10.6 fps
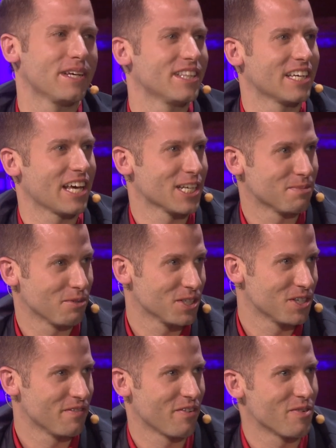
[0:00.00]
being the gayest person
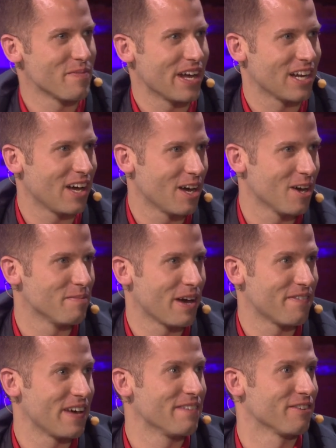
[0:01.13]
you've ever met, uh, yeah,
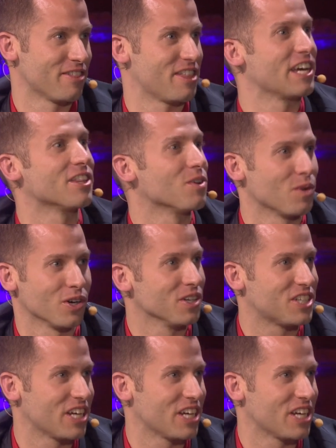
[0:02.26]
my favorite thing in the world